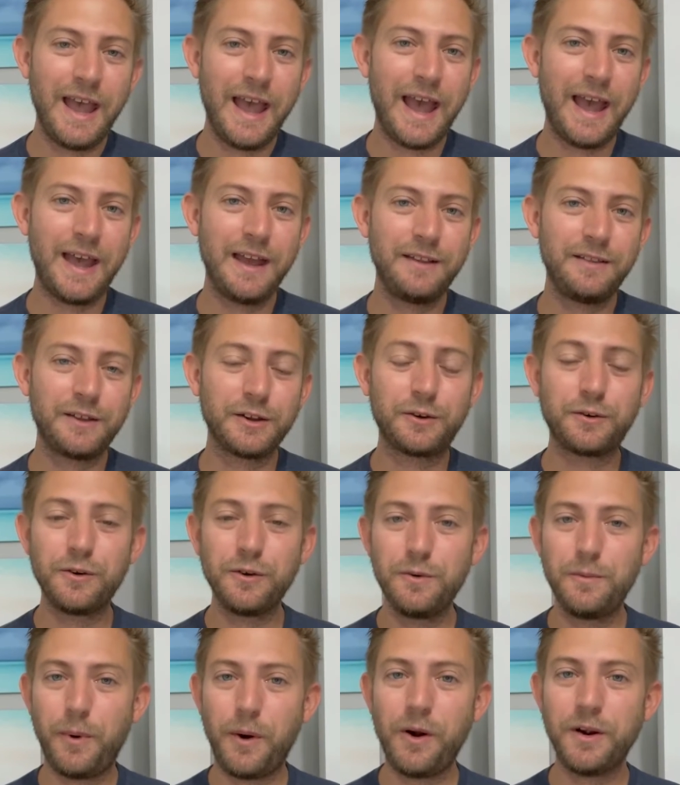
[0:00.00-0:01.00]
And the
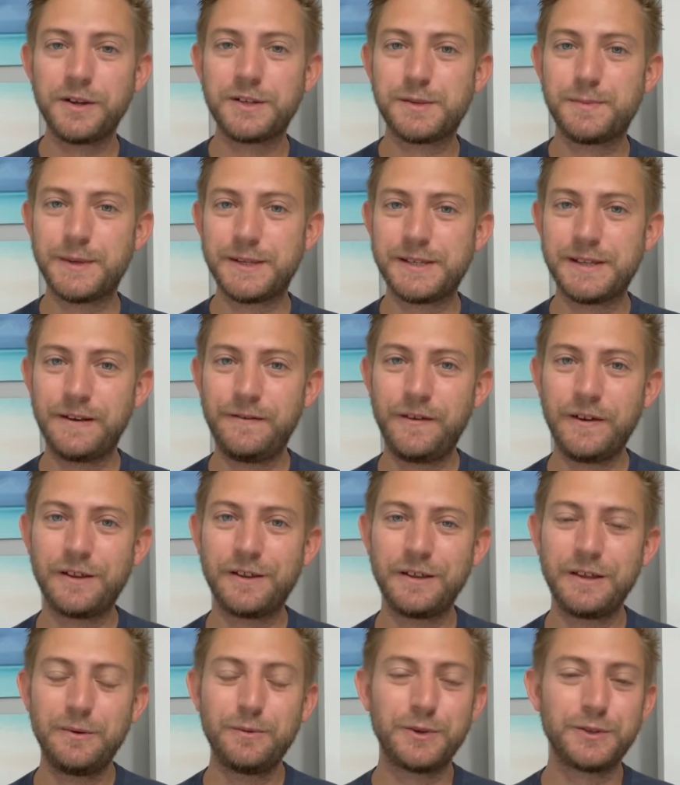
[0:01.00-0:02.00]
crew bar
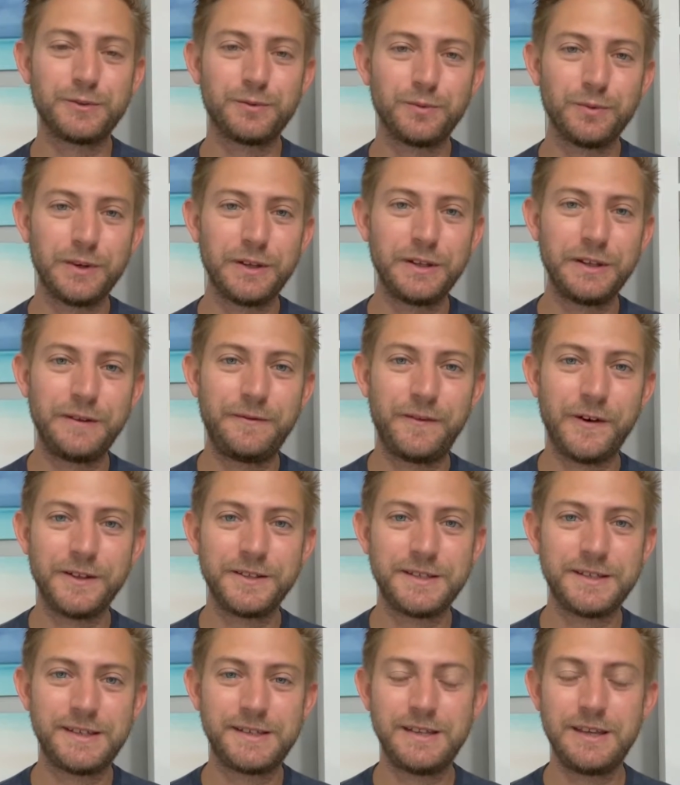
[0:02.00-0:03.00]
specifically was really
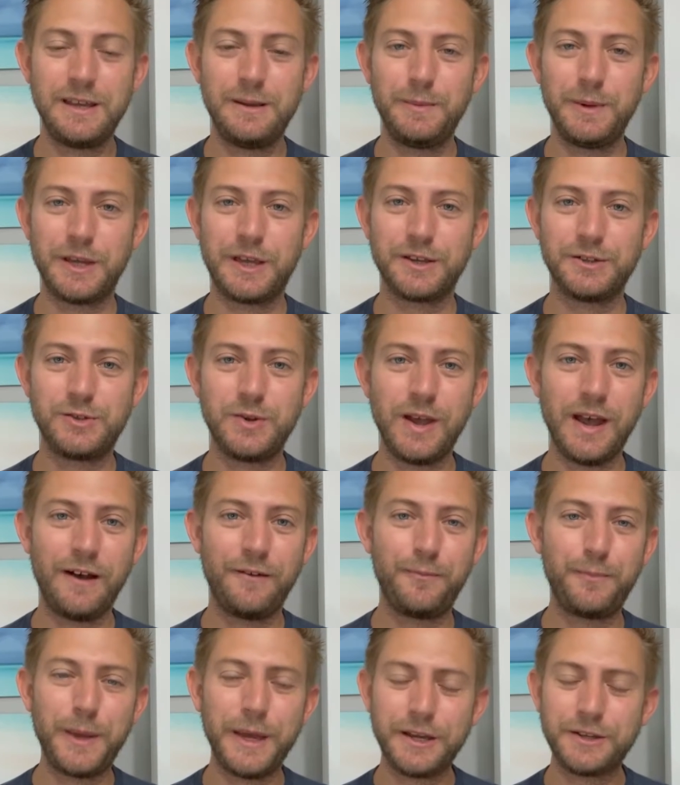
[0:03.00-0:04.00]
fun to see because you
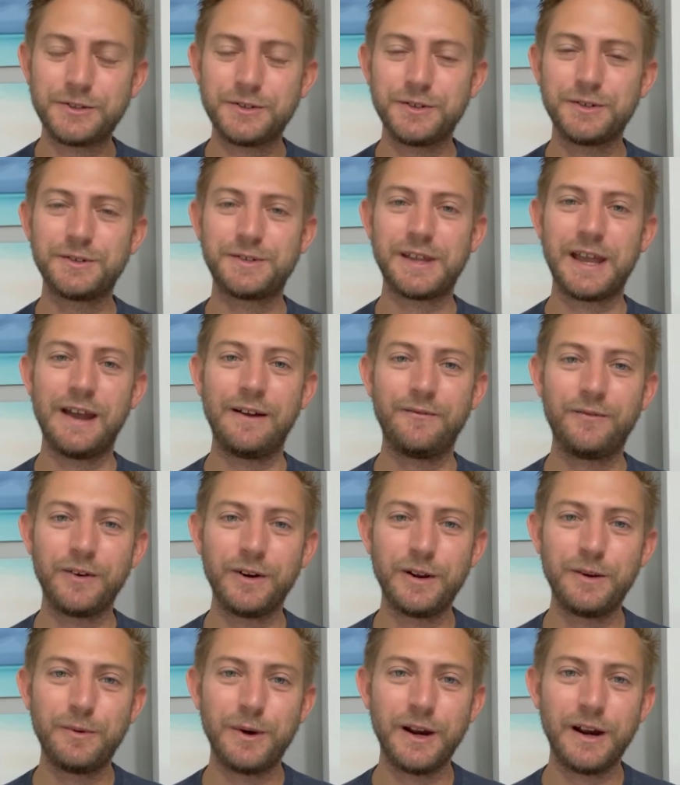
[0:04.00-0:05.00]
have pictures
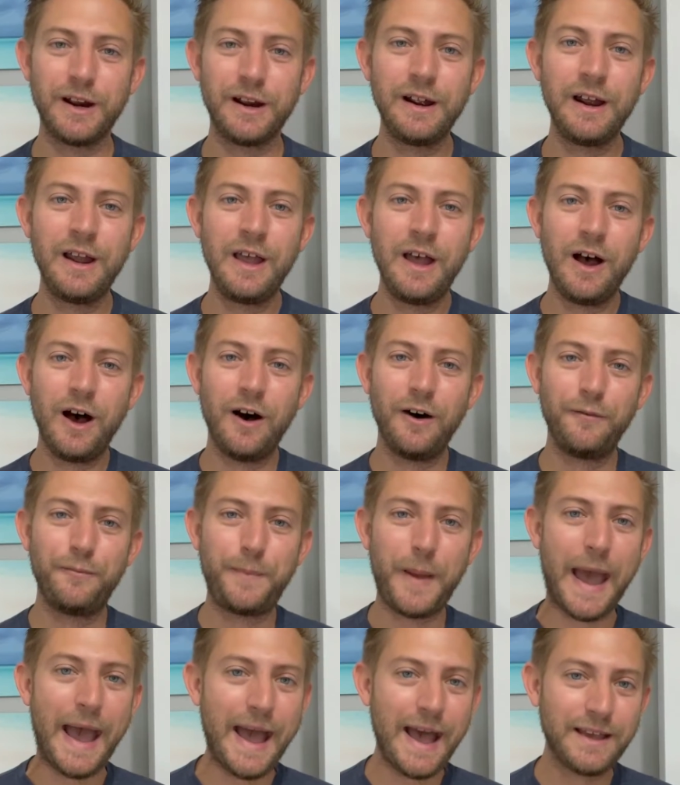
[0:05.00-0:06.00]
everywhere of
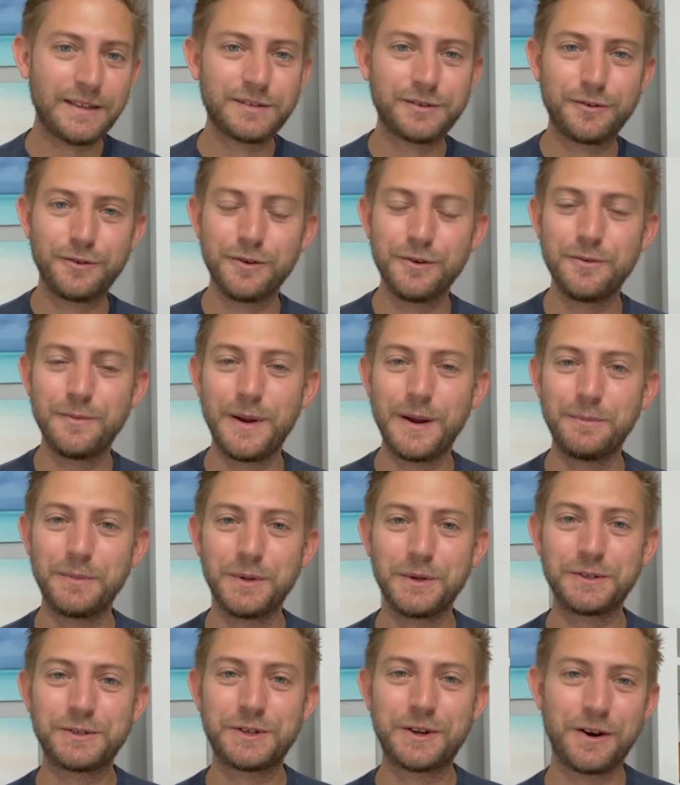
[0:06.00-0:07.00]
past crew
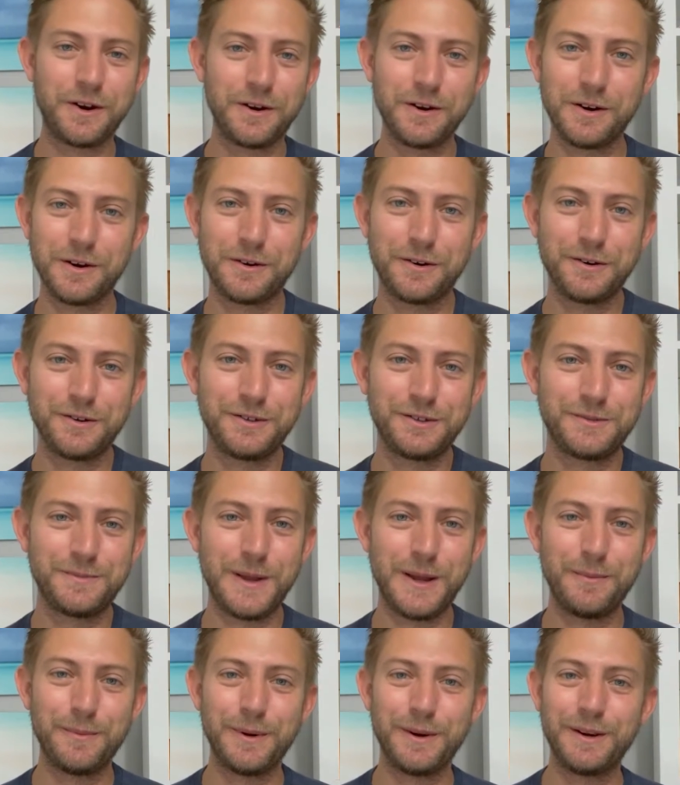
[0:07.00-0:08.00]
members, current crew
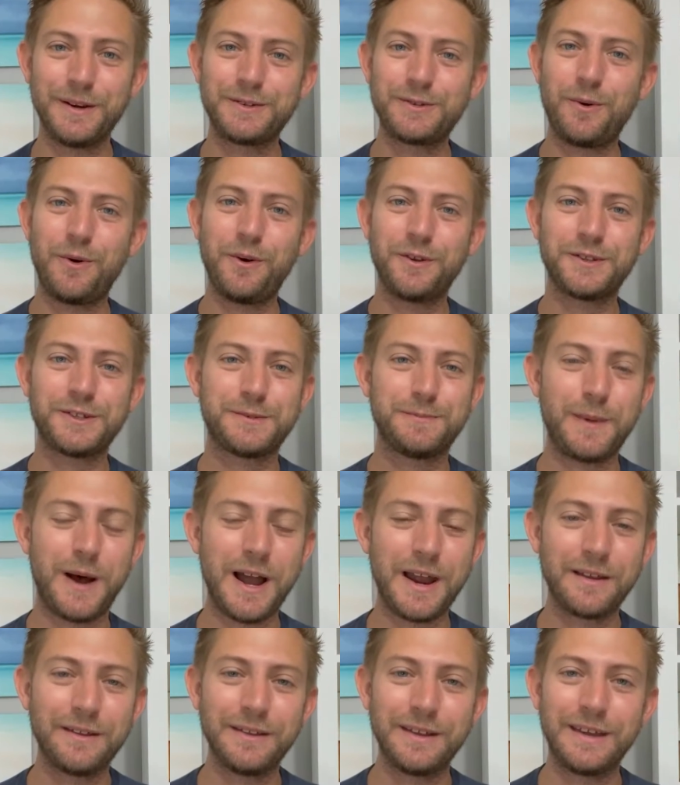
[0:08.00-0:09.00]
members, all
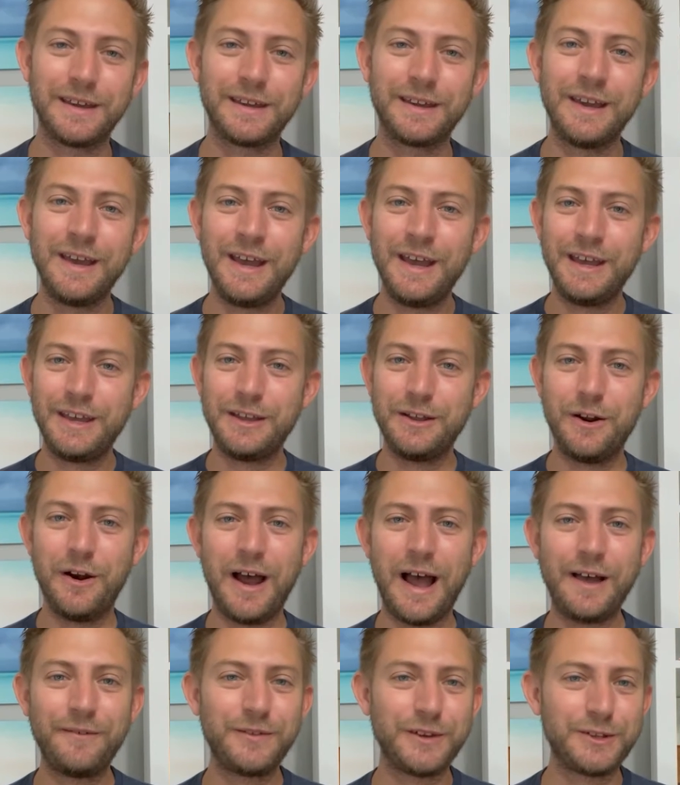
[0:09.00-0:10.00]
smiling,
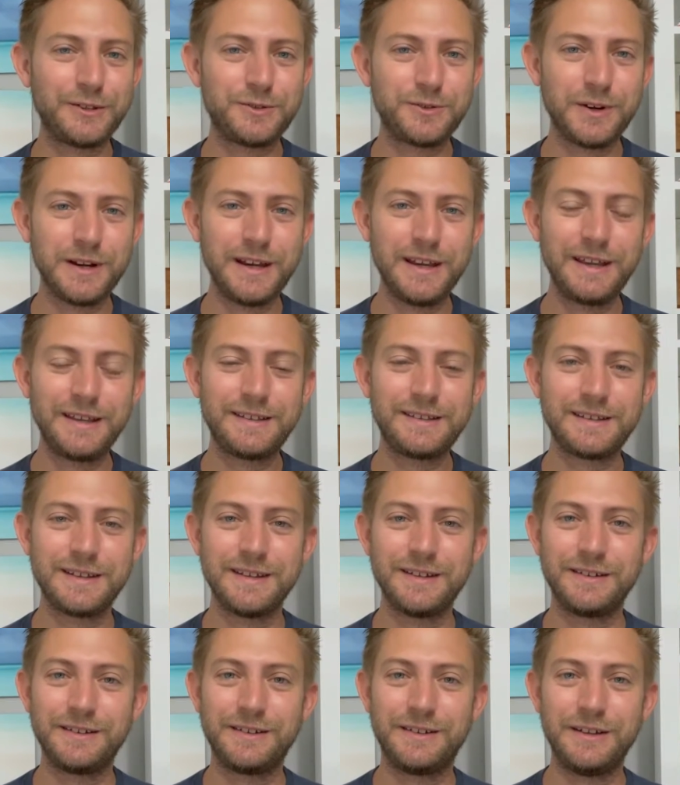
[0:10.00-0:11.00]
having drinks
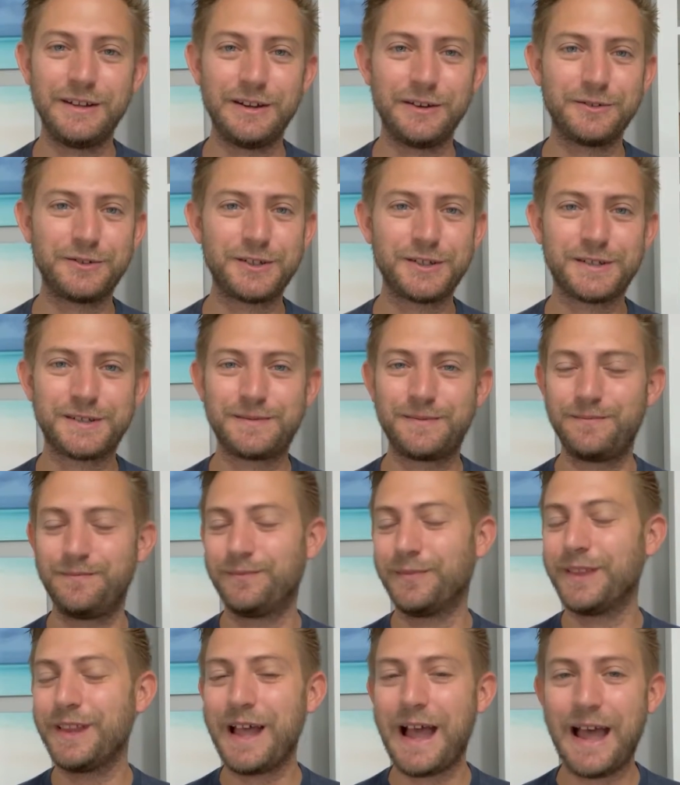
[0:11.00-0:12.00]
and, just
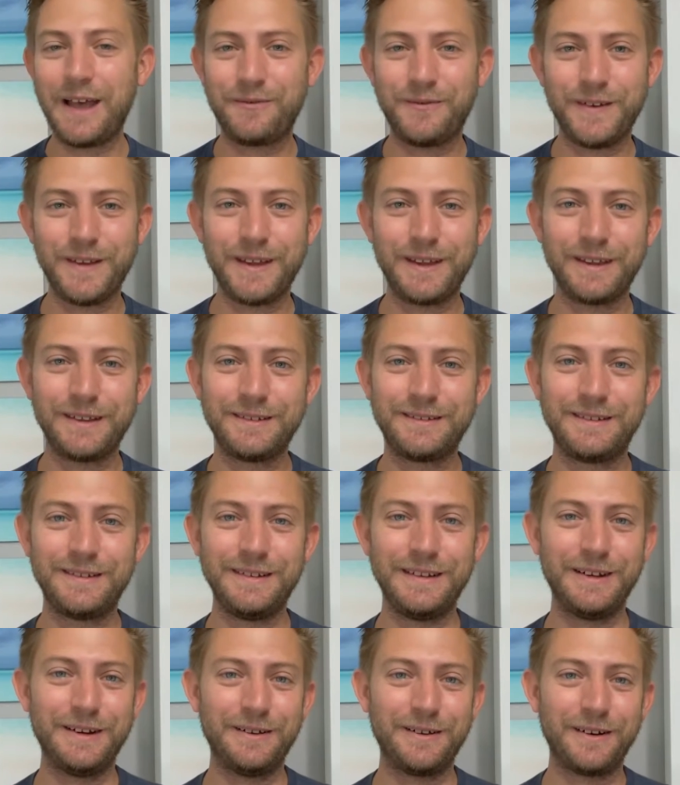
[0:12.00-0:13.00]
laughing,
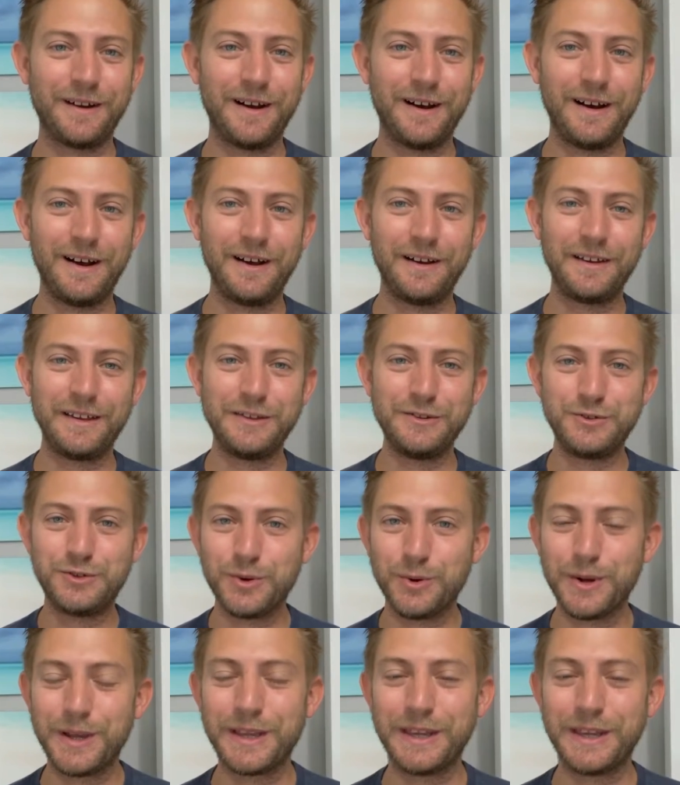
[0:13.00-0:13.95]
enjoying